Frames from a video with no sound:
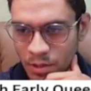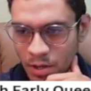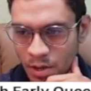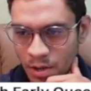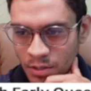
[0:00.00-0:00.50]

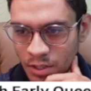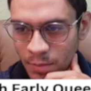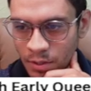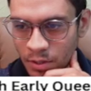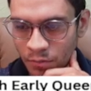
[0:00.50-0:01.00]

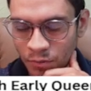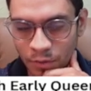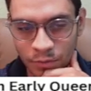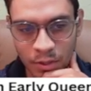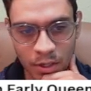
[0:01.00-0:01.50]

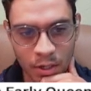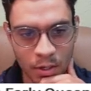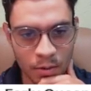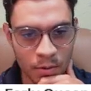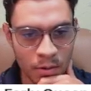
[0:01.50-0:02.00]
1750
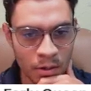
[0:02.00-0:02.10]
Elo,